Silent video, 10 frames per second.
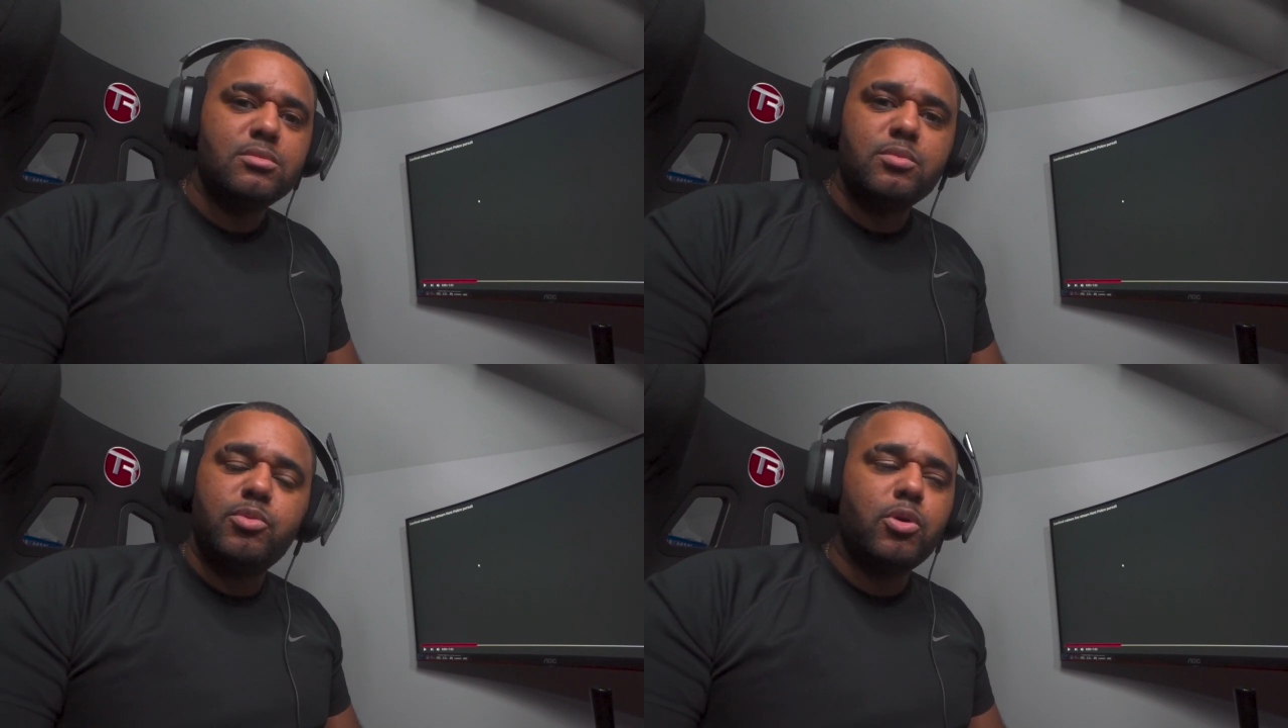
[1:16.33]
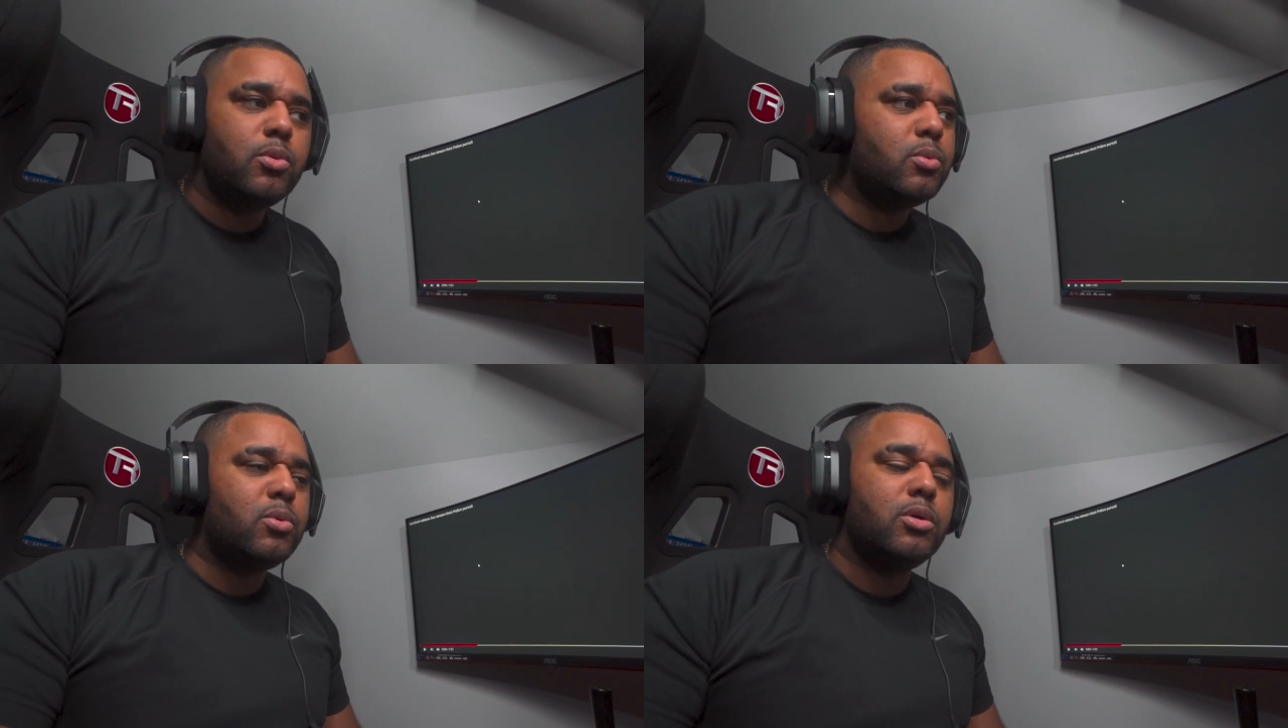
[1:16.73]
Bro,
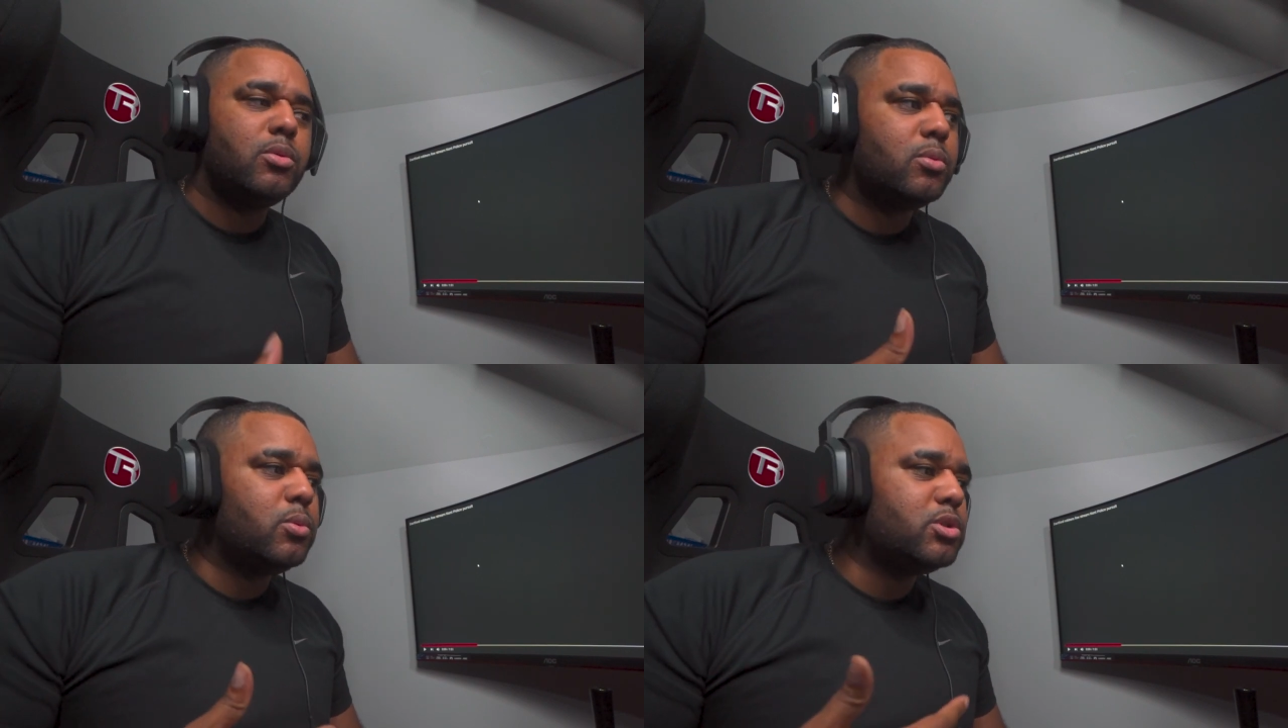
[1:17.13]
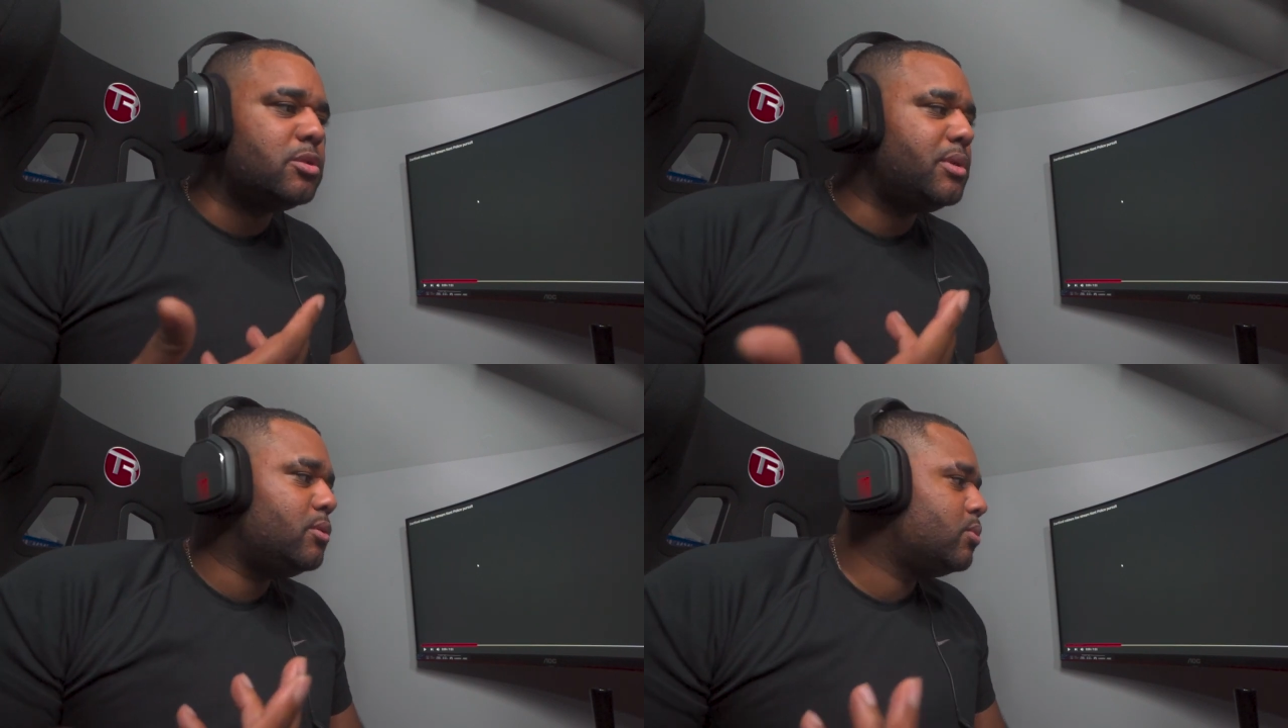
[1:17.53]
what? What
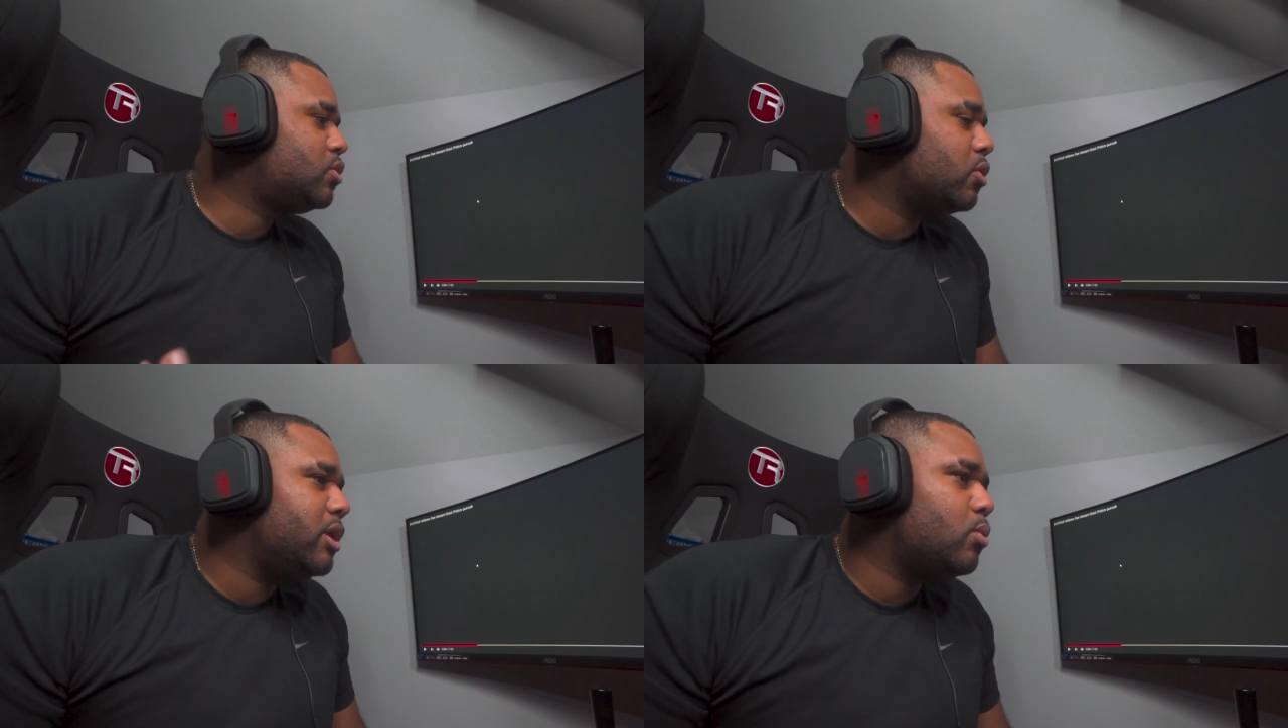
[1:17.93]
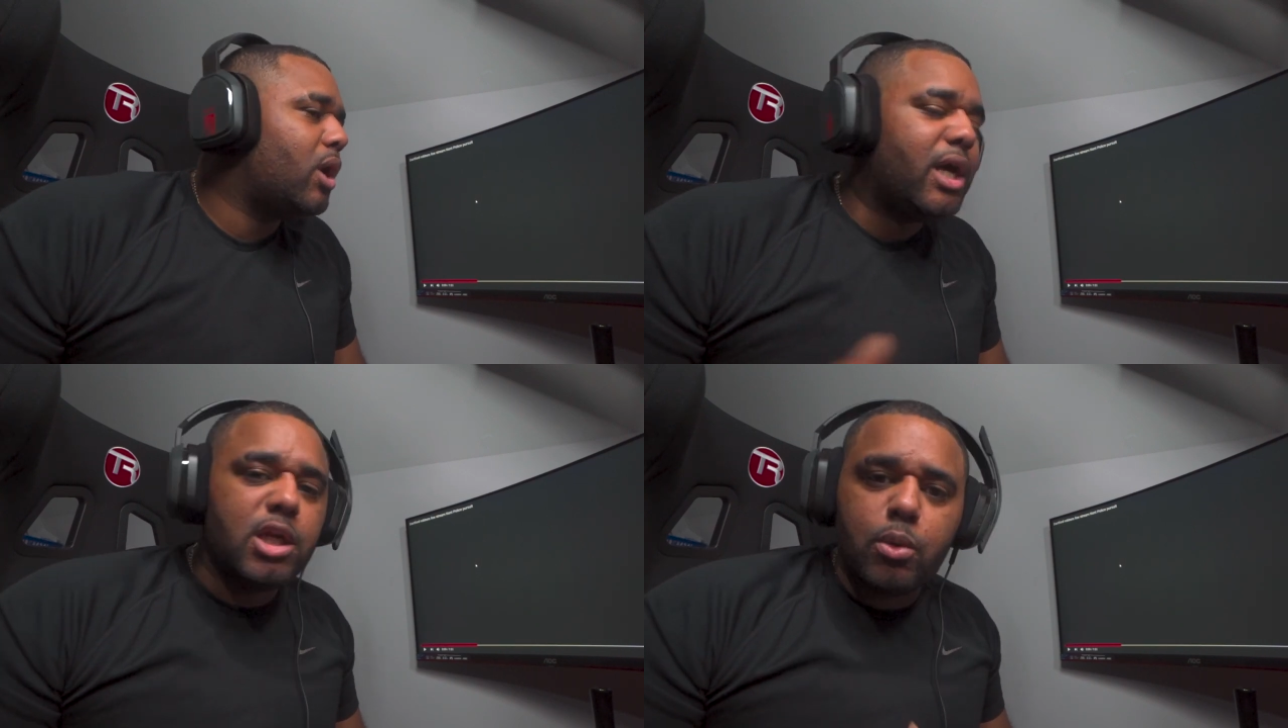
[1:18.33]
do you mean? Join
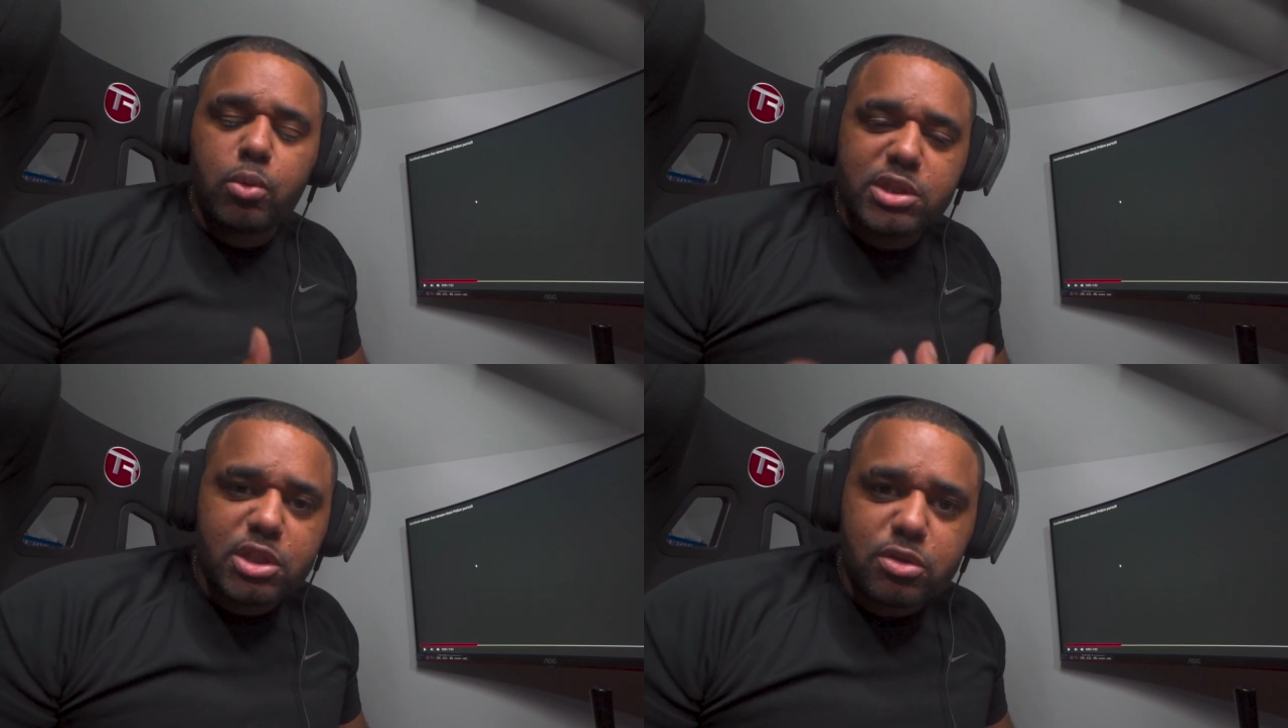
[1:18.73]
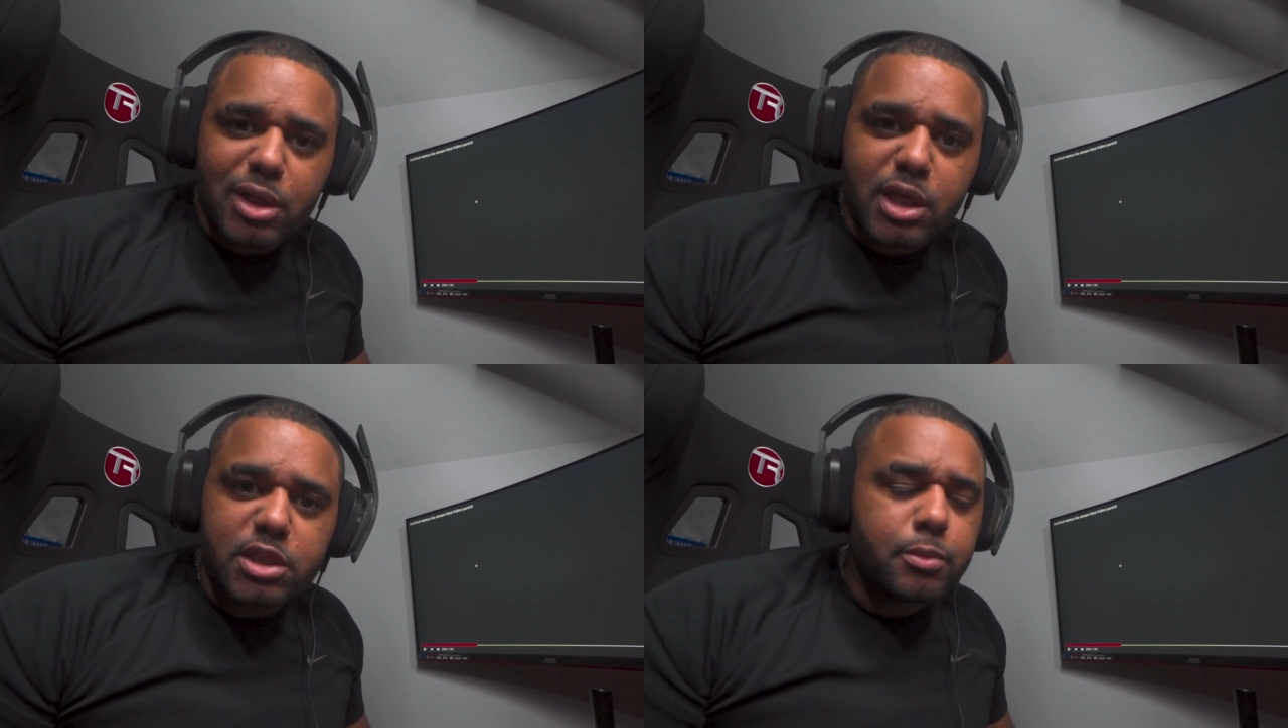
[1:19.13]
why? Like, what is he
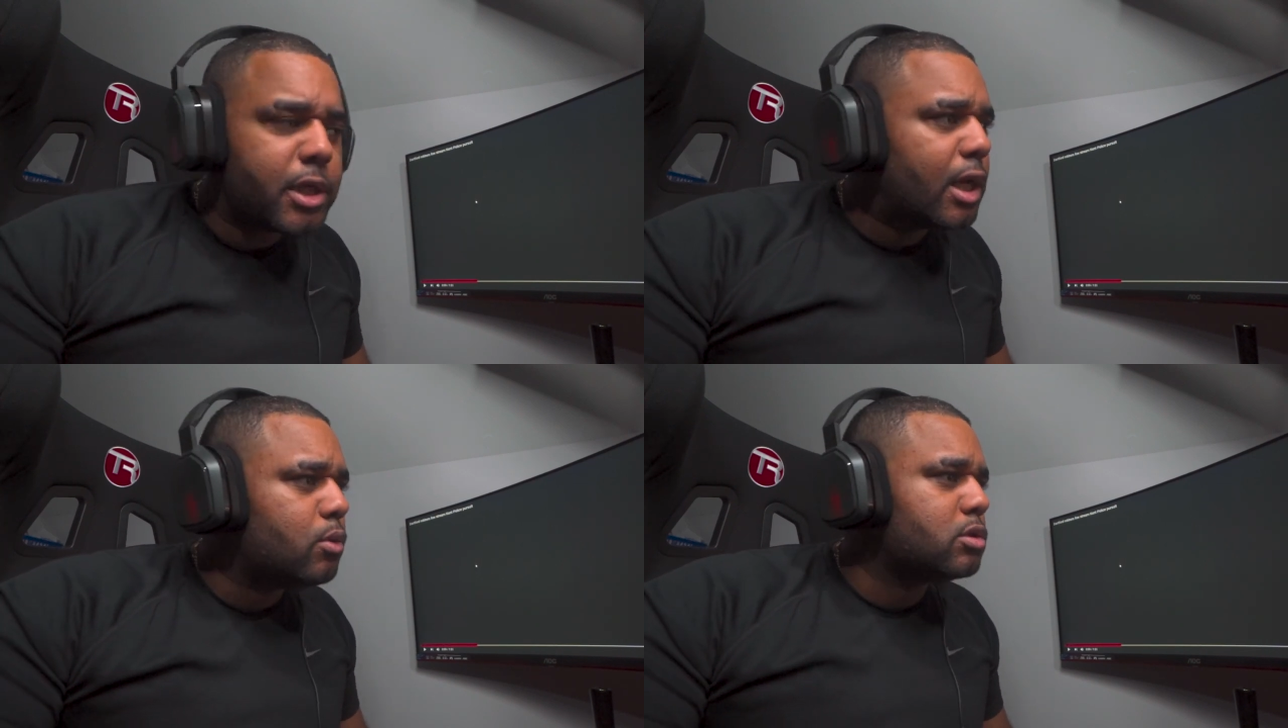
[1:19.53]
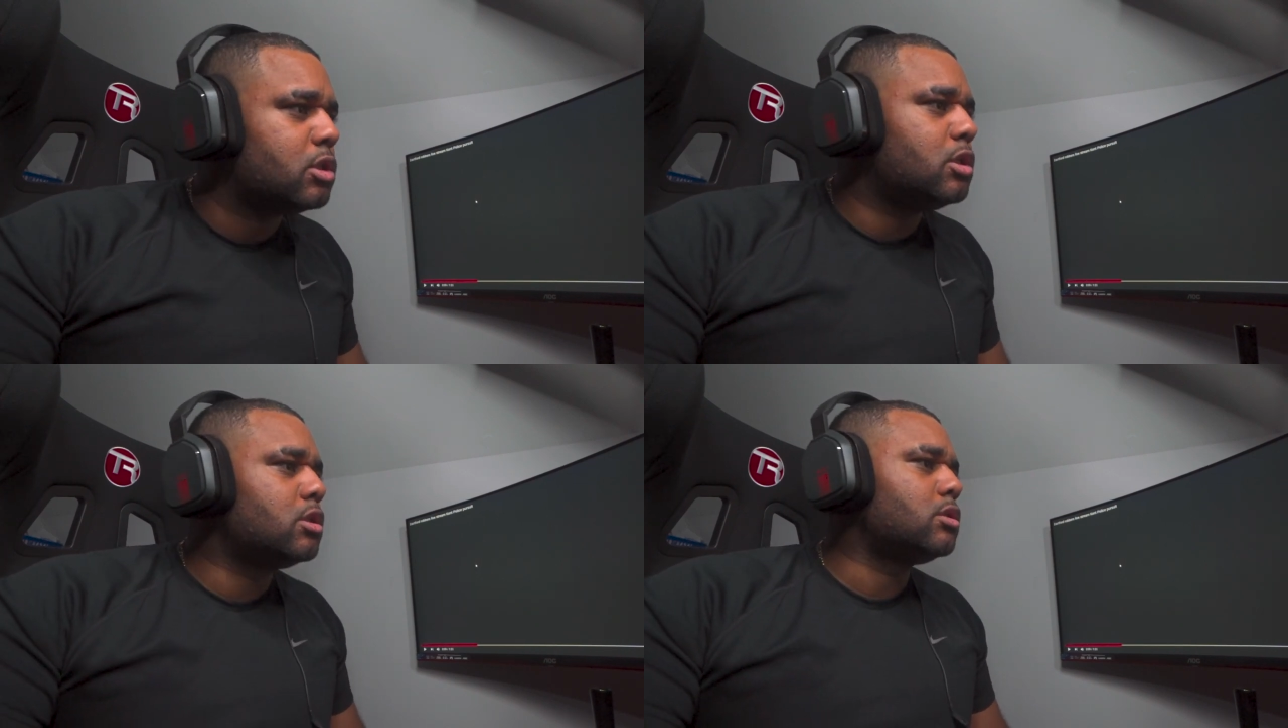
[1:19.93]
trying to get some clout or something?